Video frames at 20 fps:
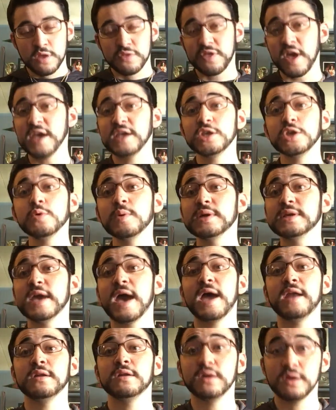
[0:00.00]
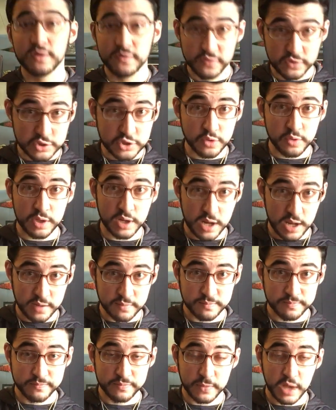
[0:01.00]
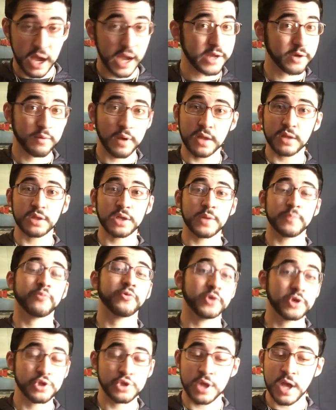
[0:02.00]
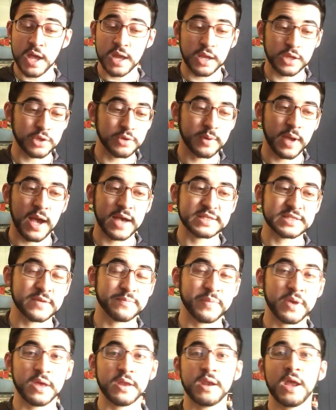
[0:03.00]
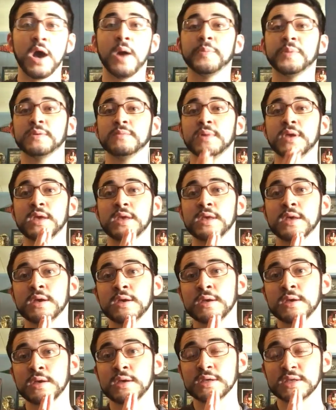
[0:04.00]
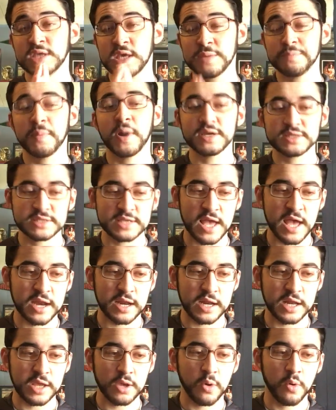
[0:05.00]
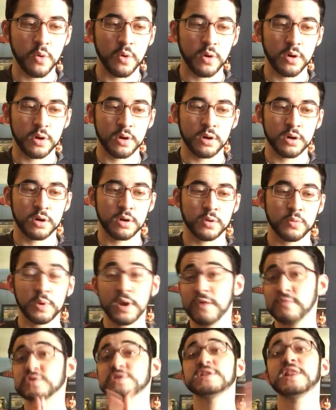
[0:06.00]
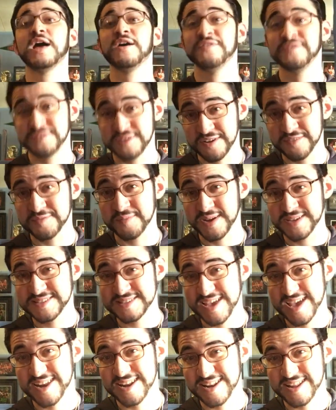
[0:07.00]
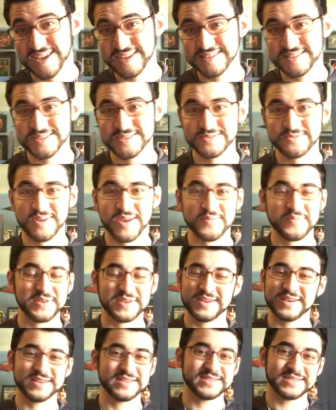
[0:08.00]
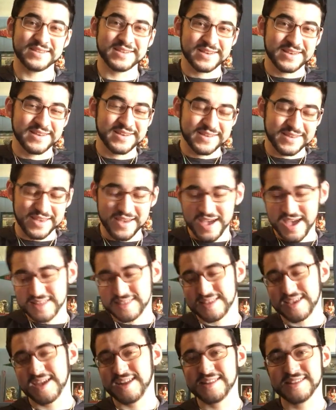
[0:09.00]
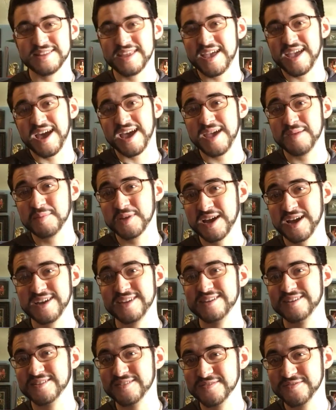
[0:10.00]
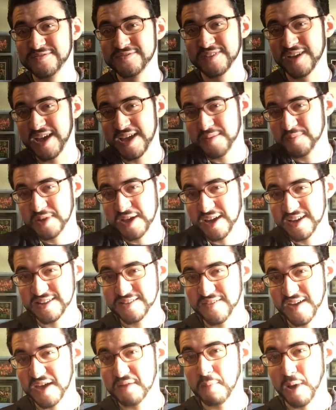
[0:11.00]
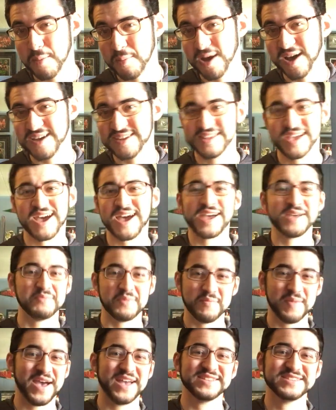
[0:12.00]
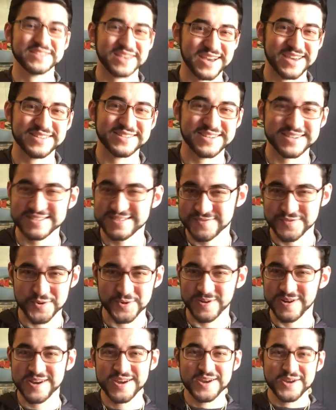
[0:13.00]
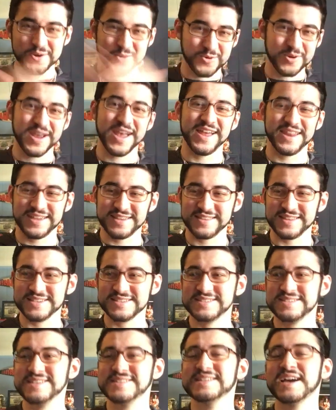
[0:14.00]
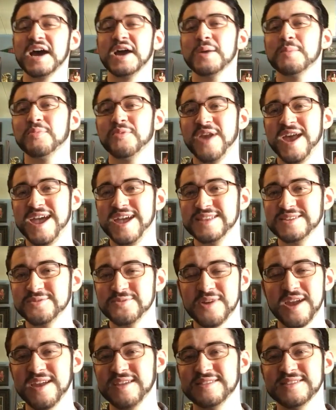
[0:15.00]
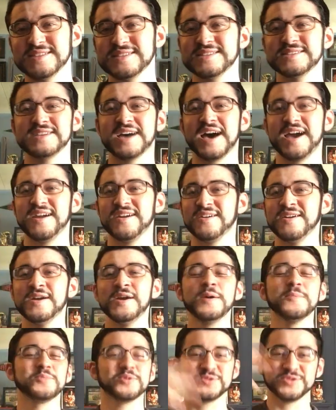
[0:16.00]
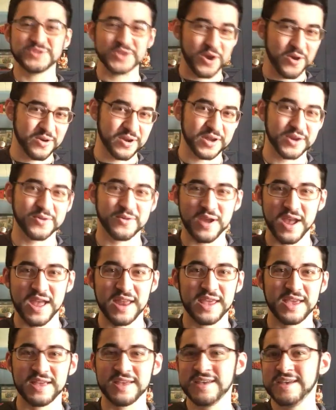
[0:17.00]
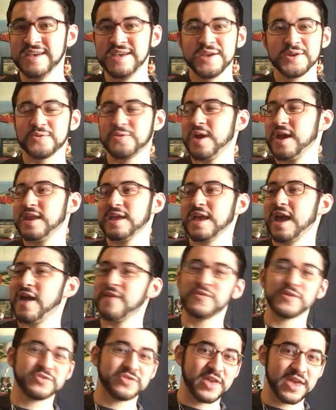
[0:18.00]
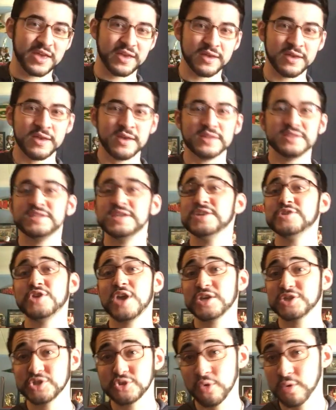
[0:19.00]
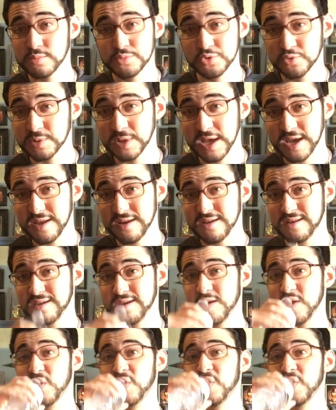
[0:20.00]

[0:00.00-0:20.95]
Thank you again for tuning in. I greatly appreciate it. You guys have been helping me keep my sanity, or whatever's left of my sanity at this rate, because yeah, at the end of the day, I am kind of out of my mind. I am a mad scientist for creating this entire brand, creating this entire persona, creating everything DJ Storms related.